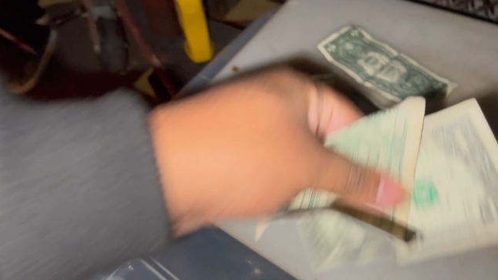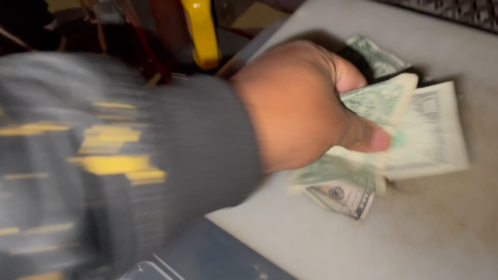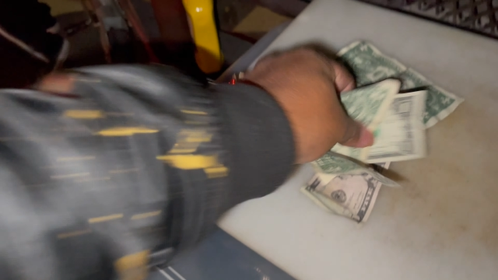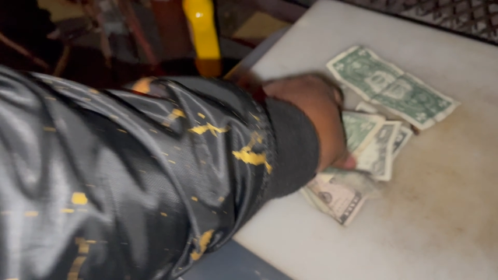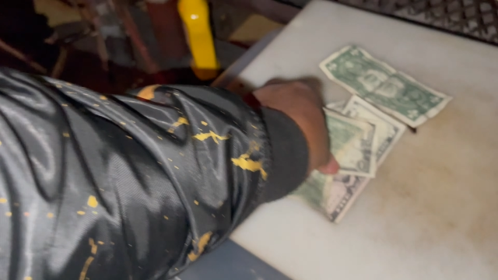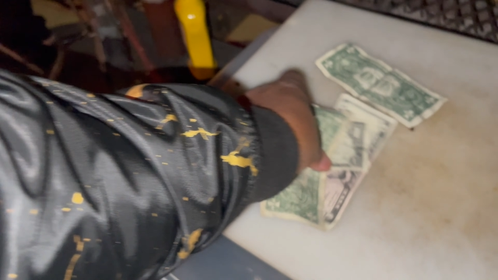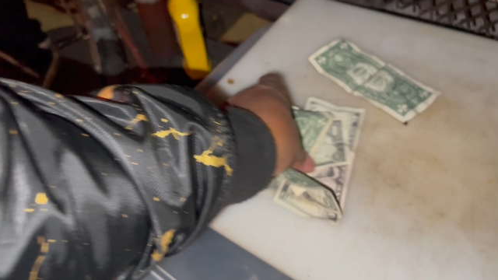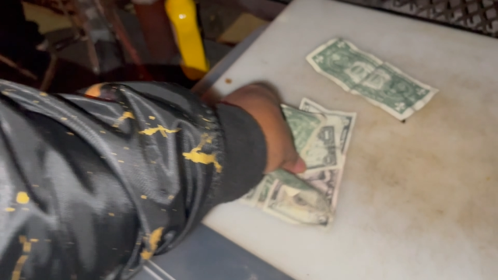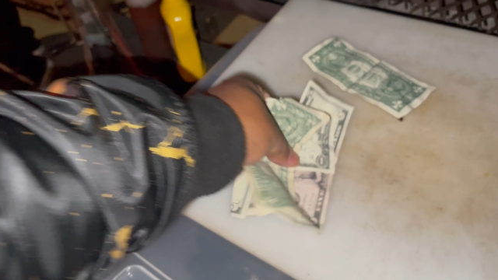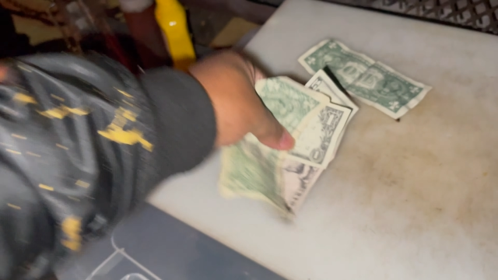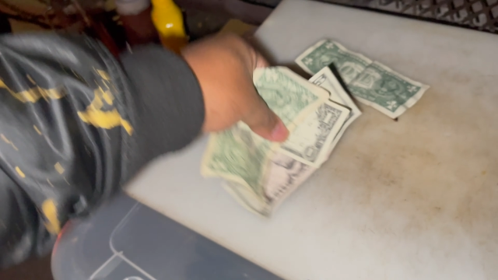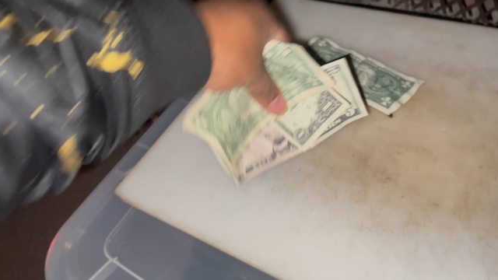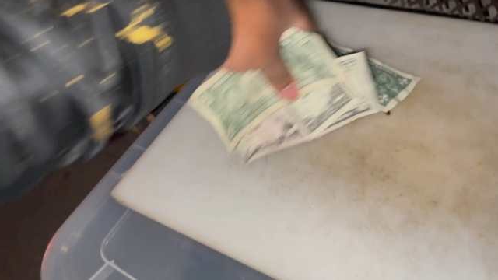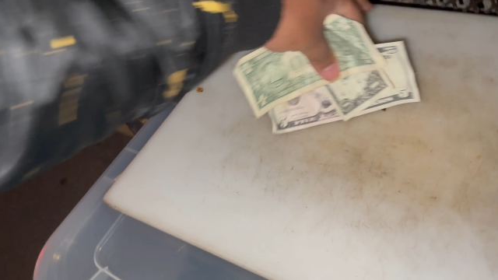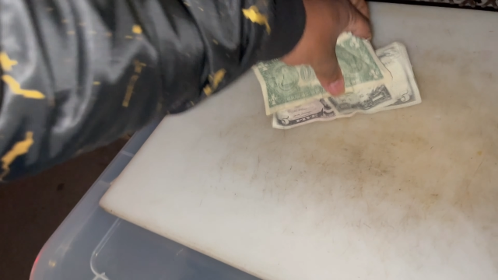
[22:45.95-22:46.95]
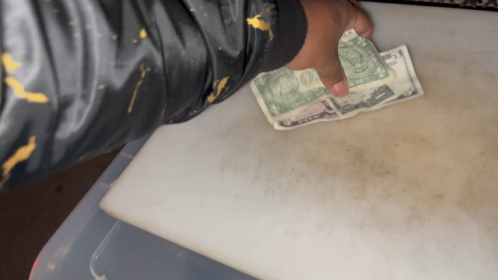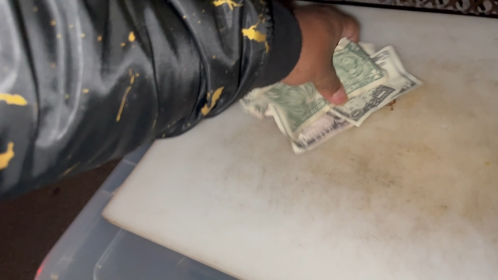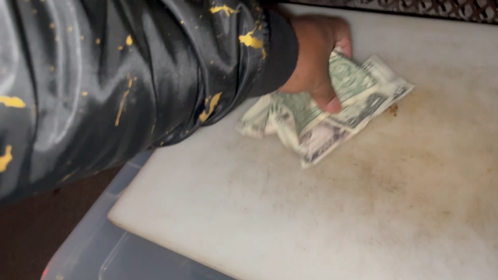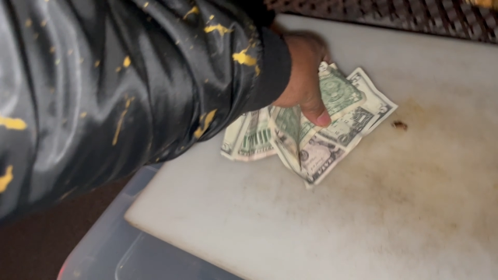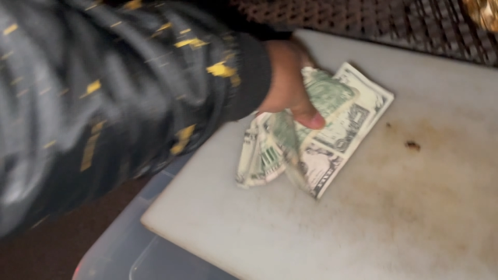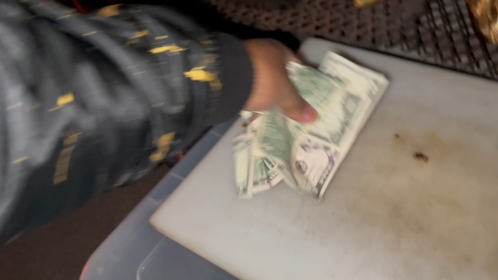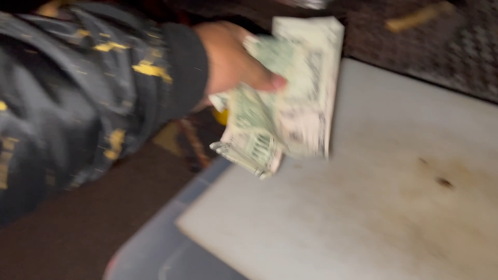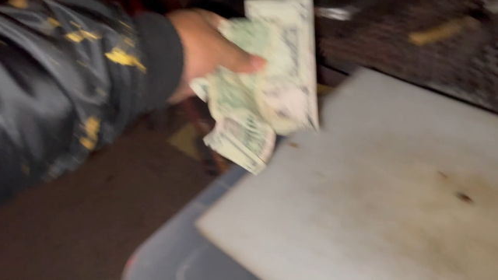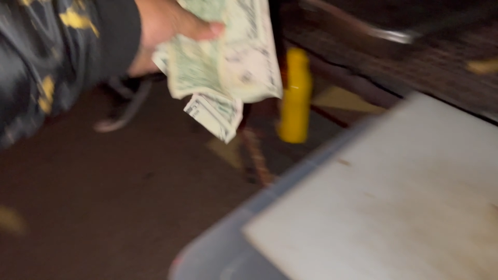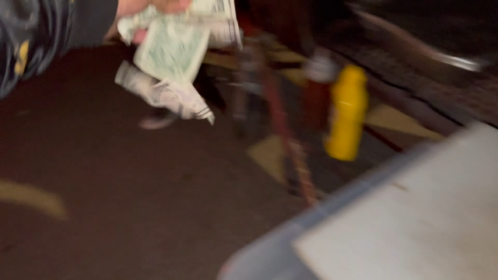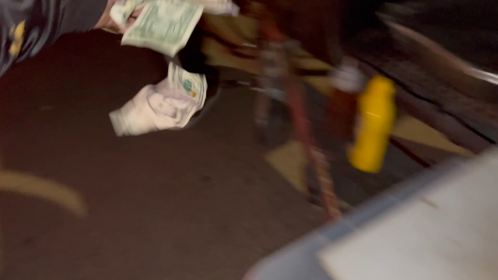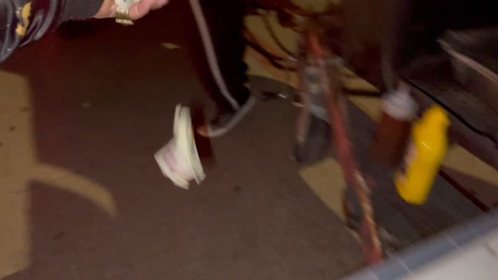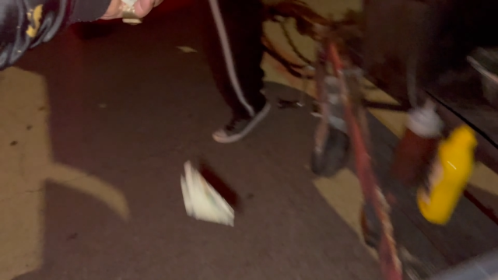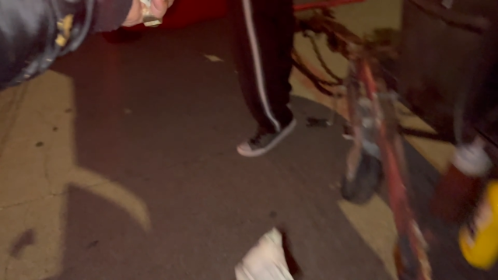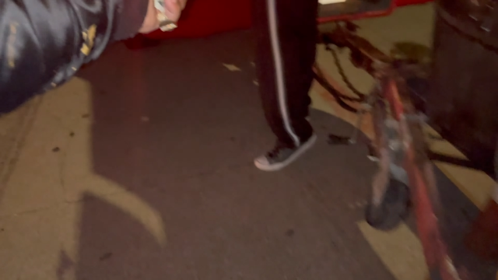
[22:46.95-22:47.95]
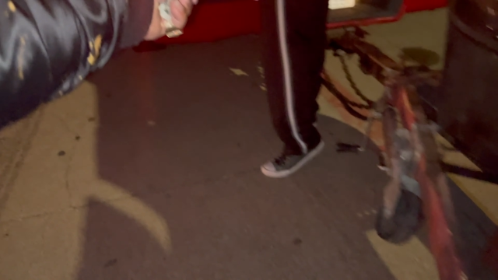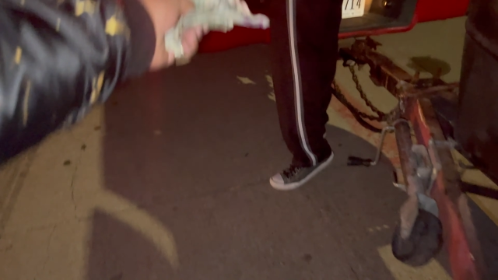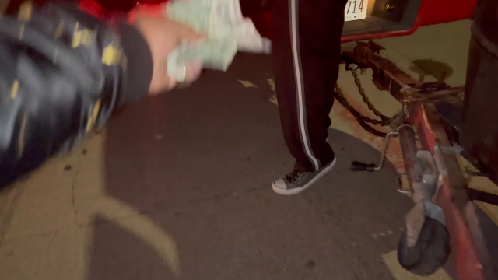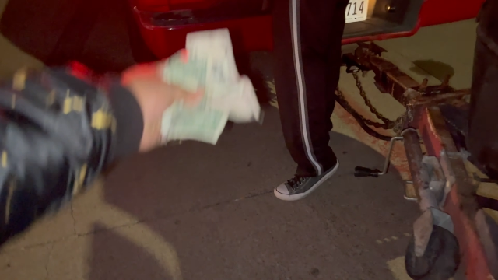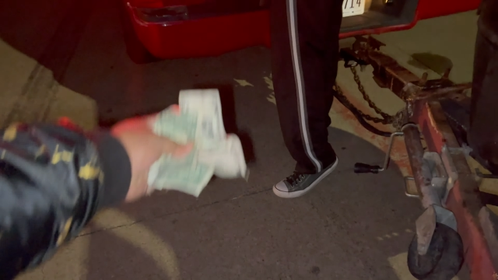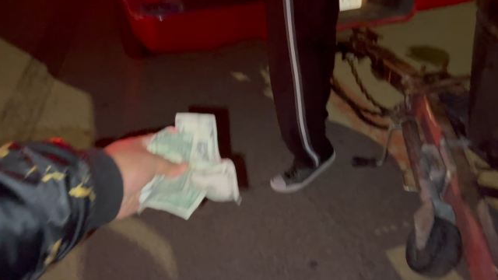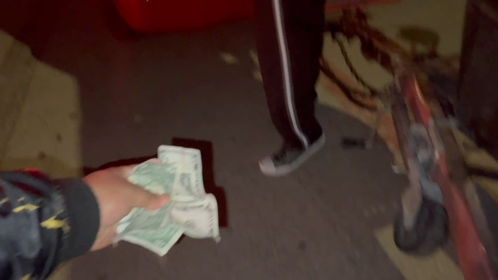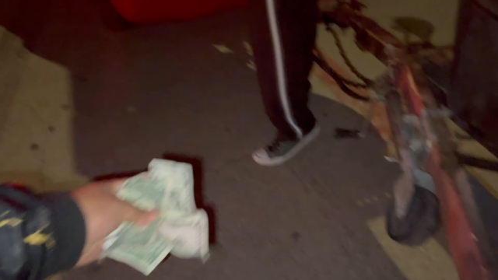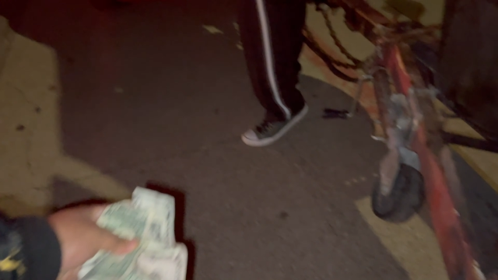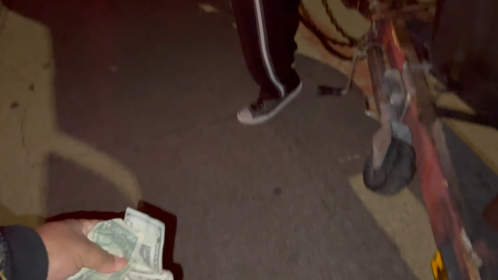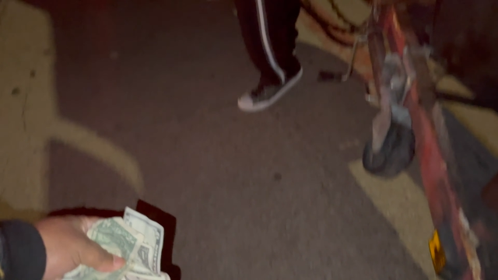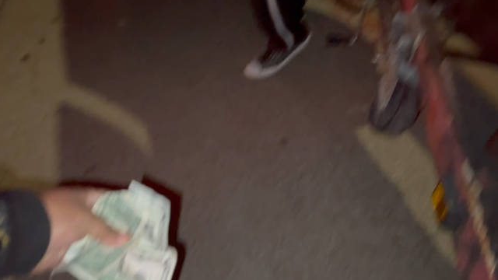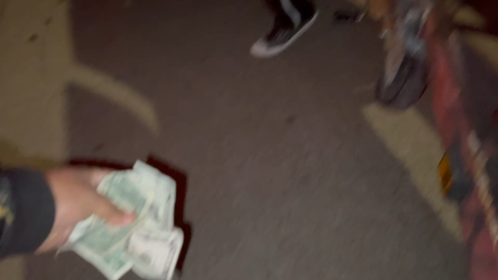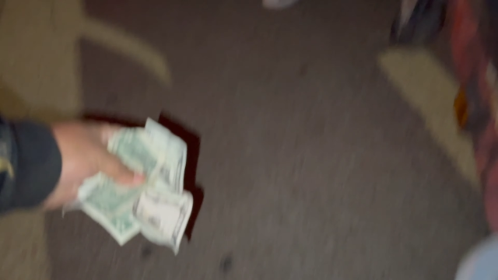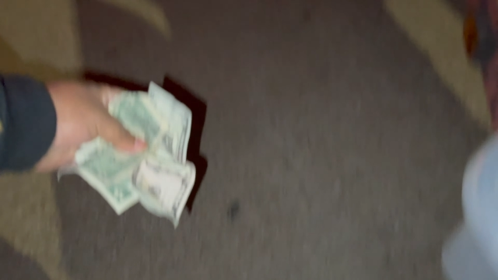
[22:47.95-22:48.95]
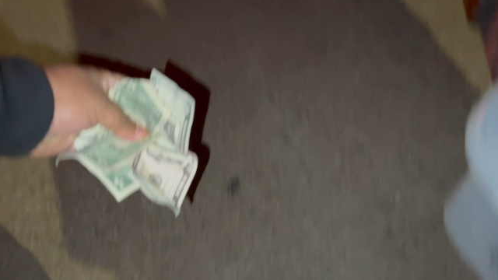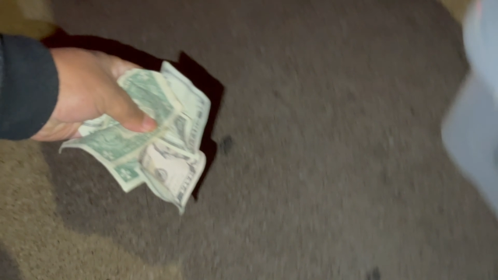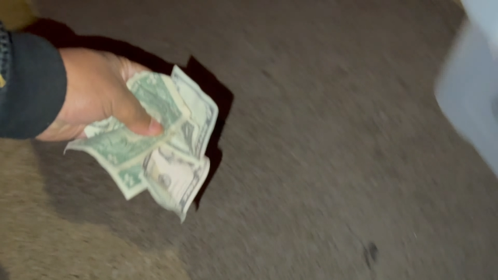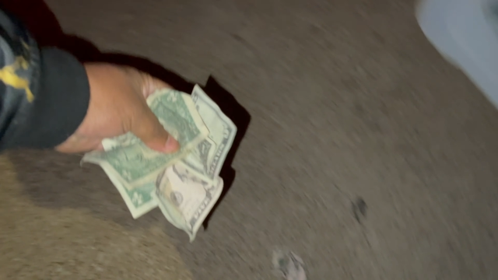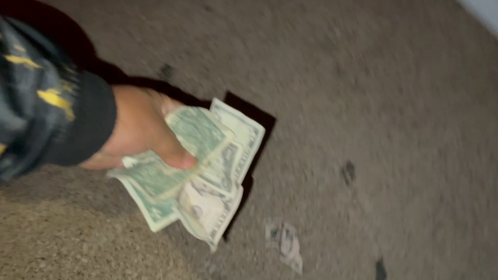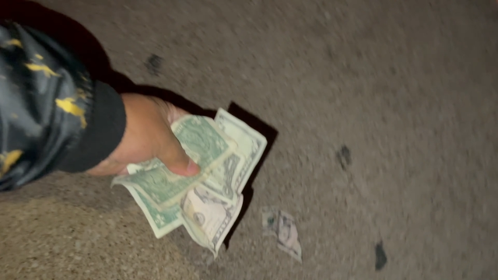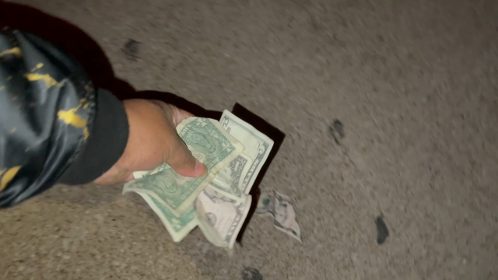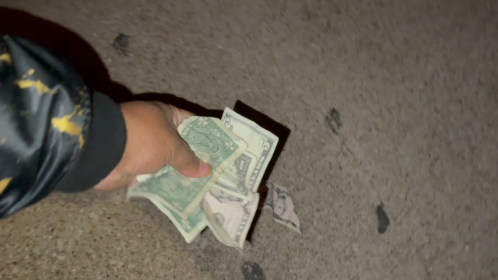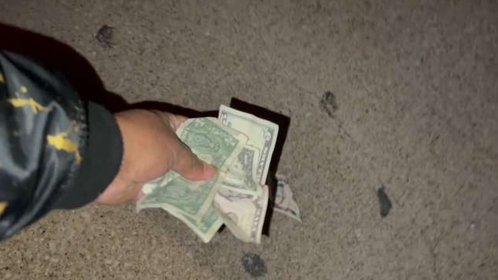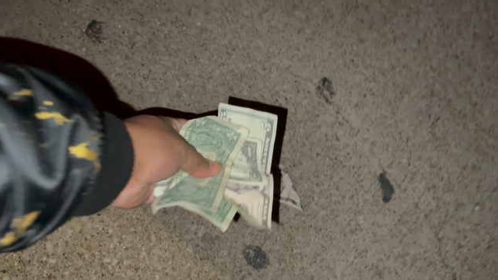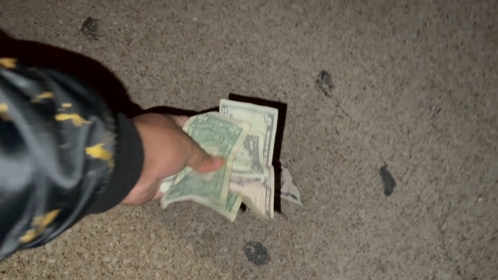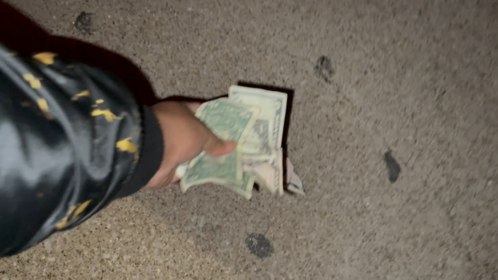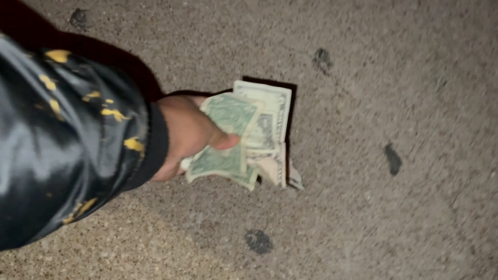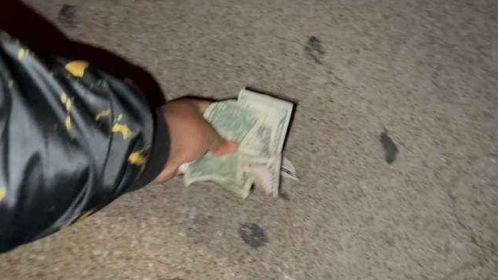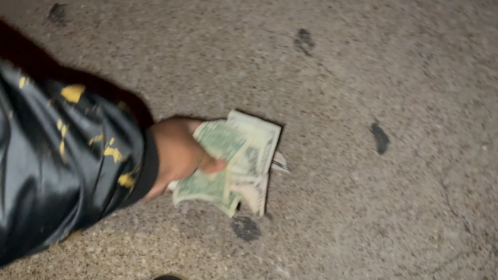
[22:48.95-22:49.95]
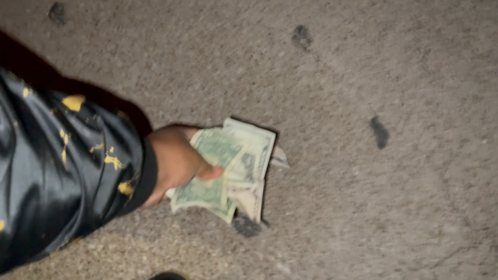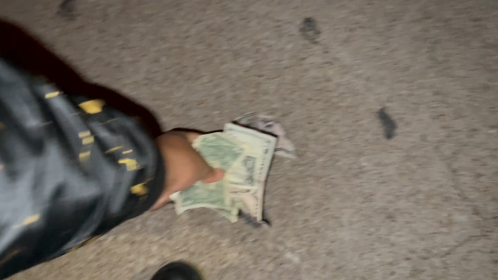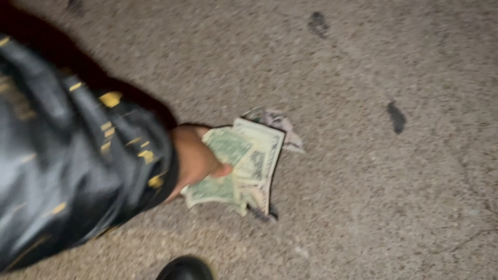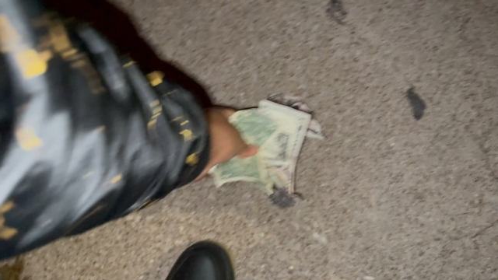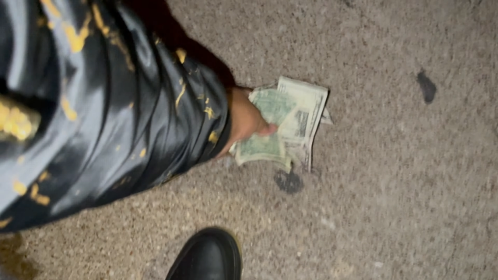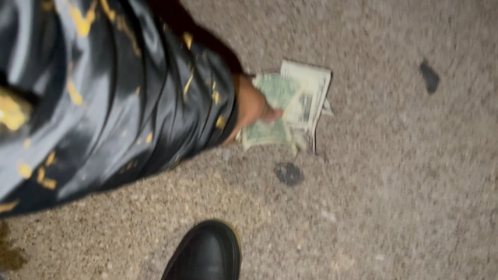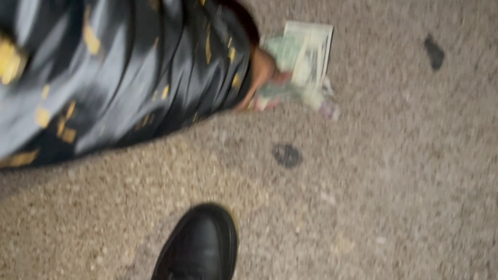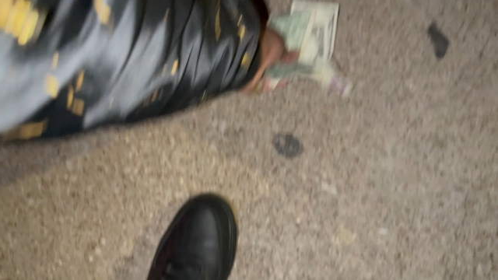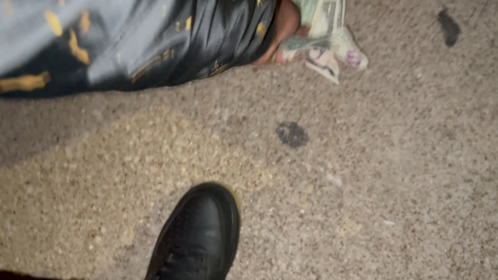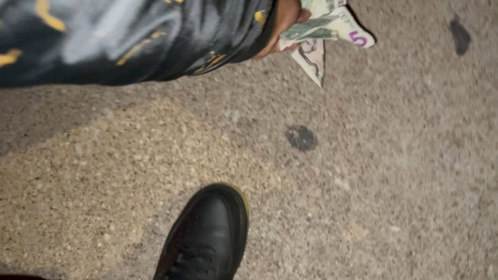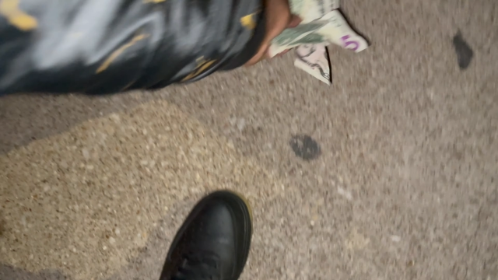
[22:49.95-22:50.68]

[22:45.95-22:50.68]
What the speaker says: [unreadable: no face in view]